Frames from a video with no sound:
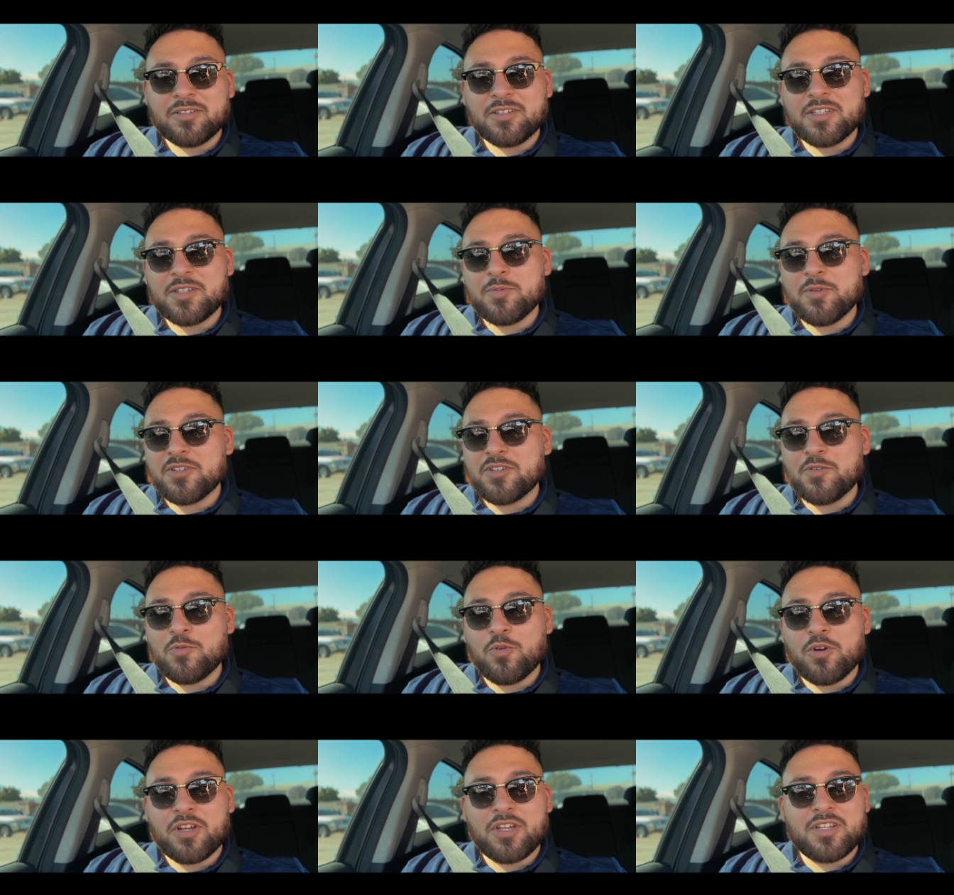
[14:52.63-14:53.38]

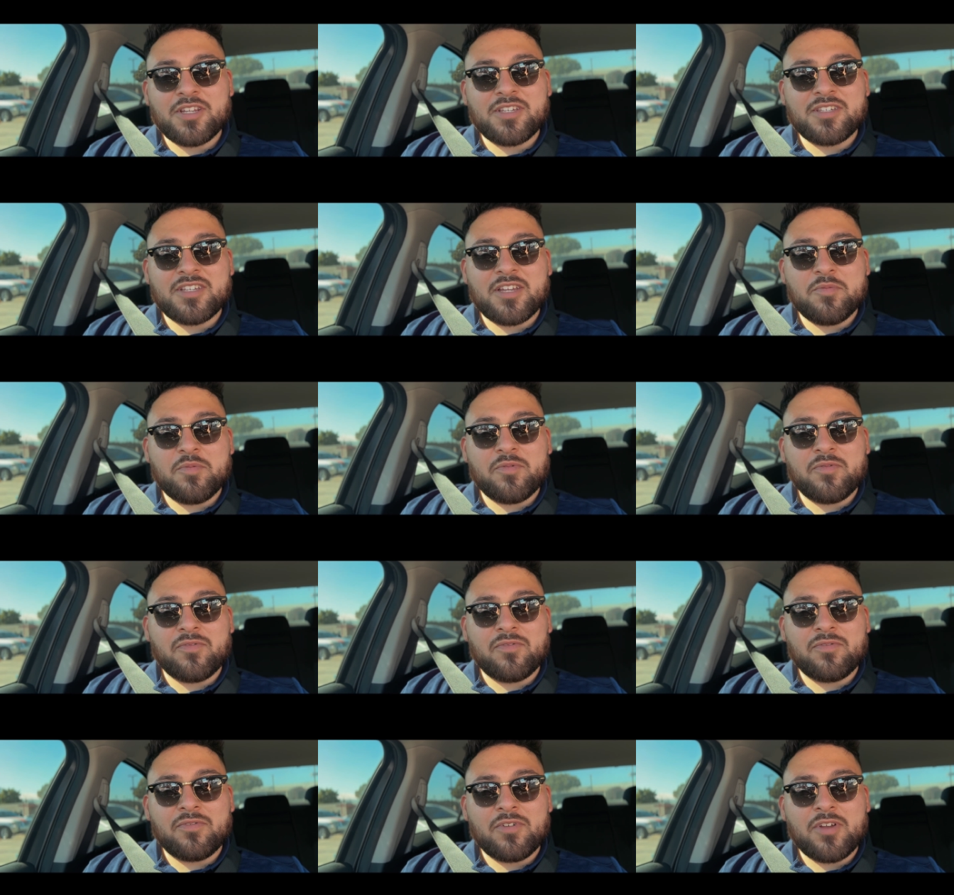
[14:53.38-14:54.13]
especially working these type
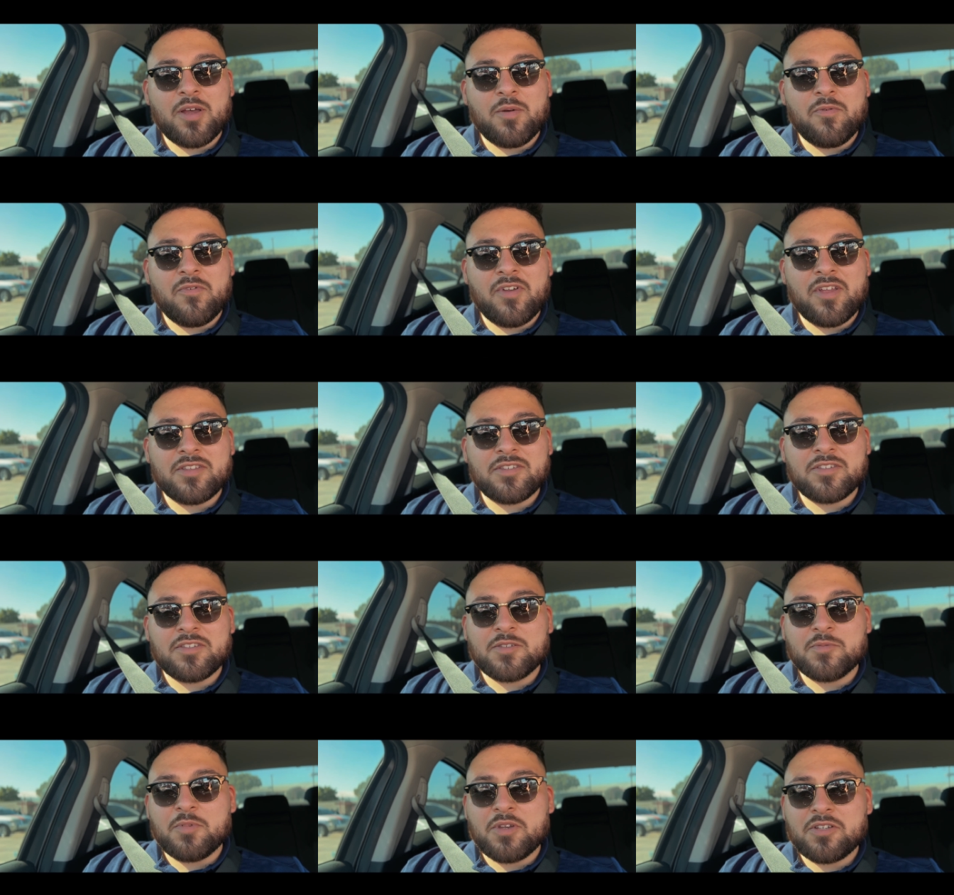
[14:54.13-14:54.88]
of
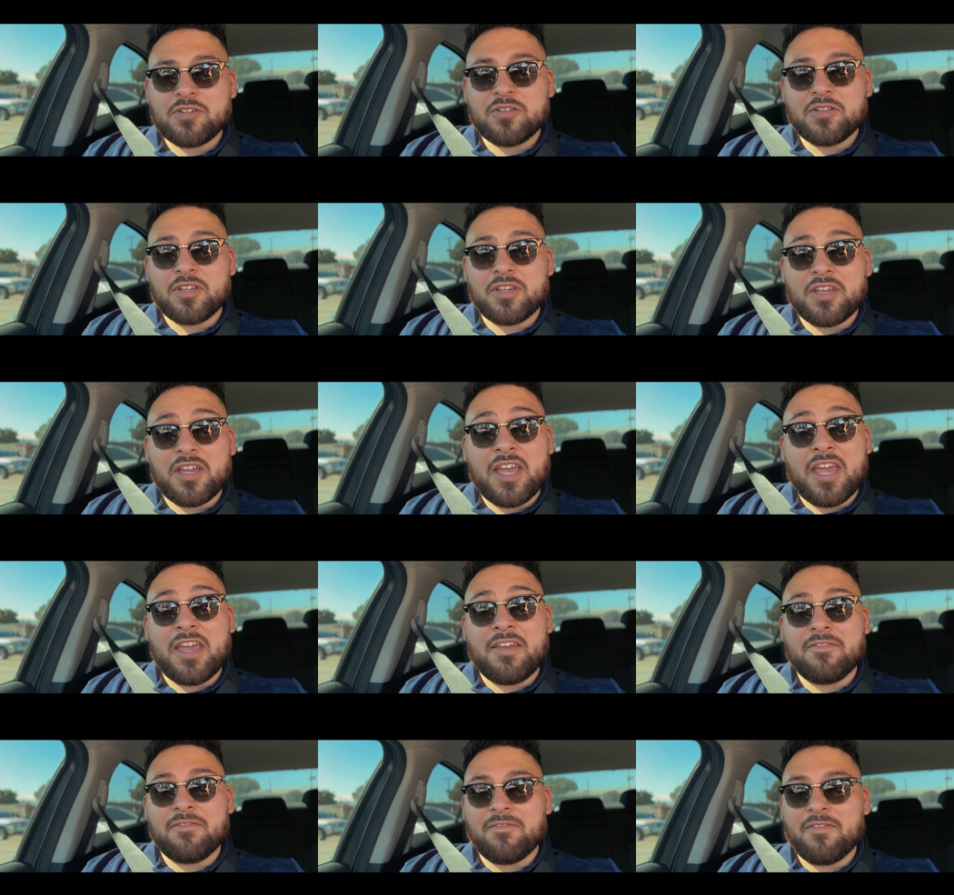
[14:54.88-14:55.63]
events, especially
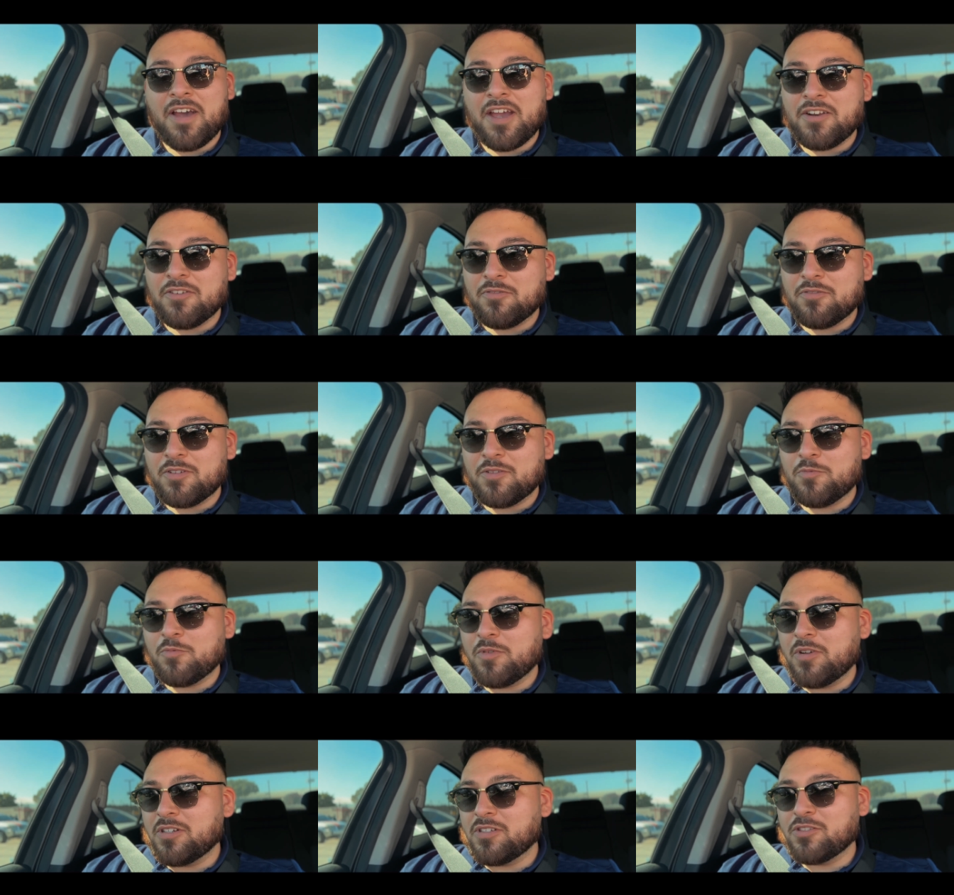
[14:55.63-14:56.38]
a final
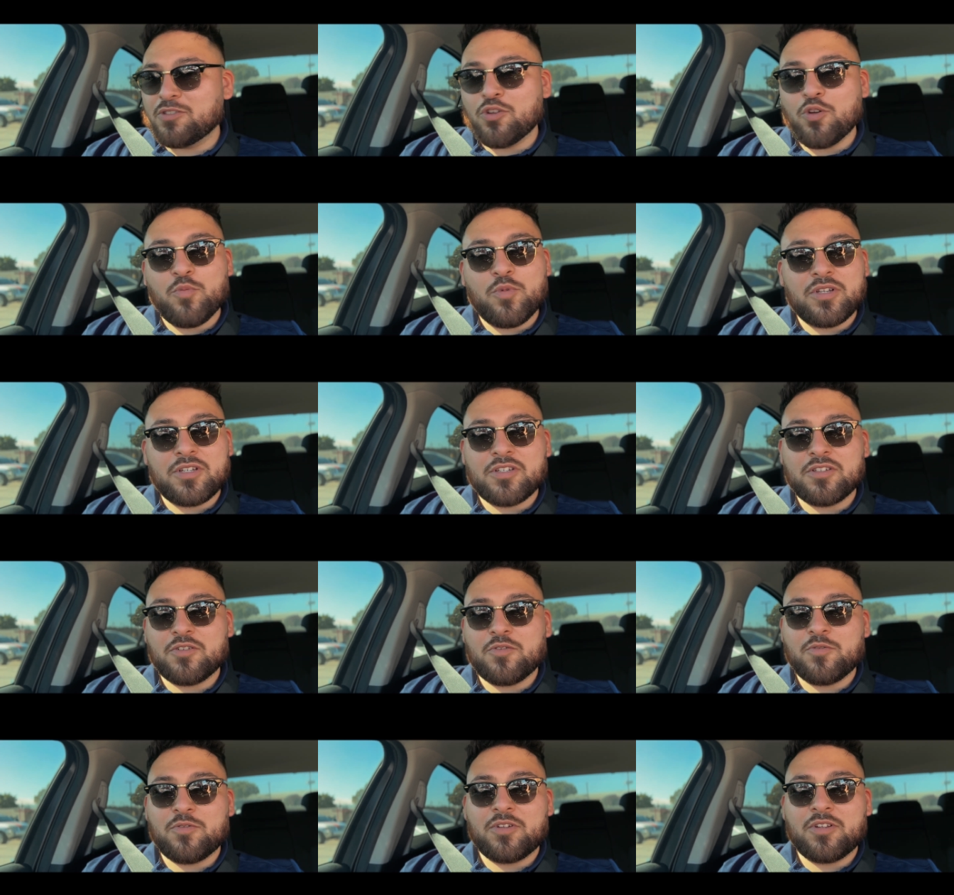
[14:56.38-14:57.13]
and where so much
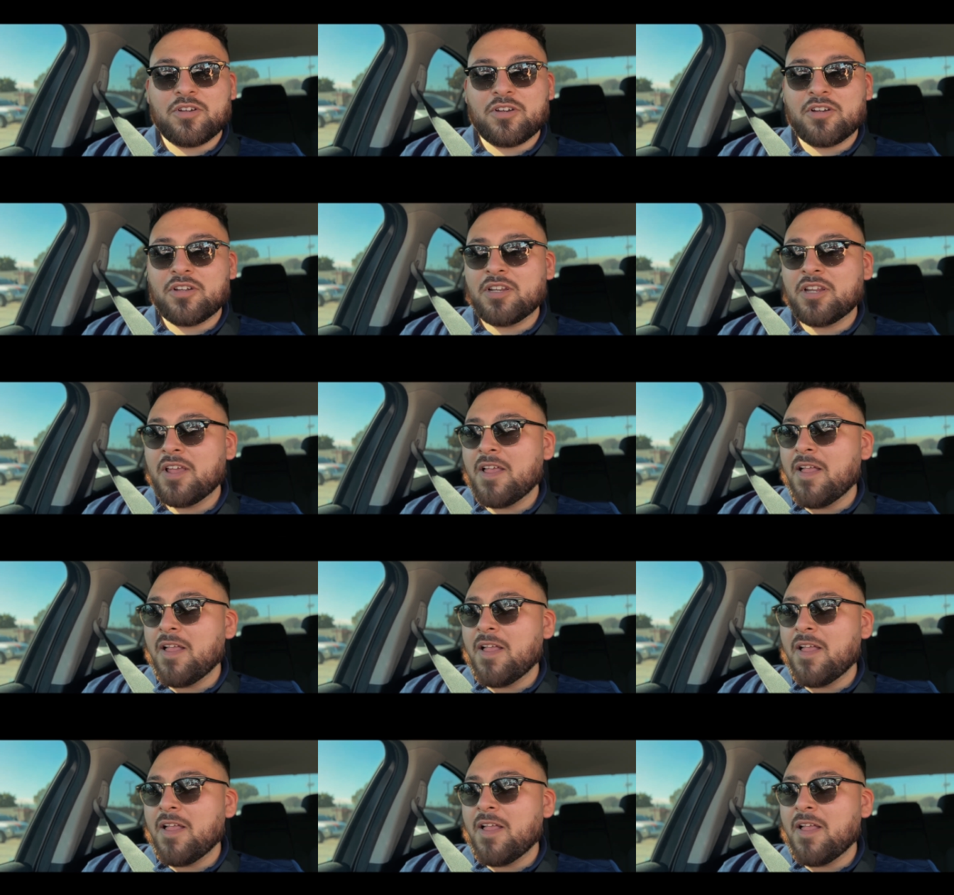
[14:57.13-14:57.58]
is going on.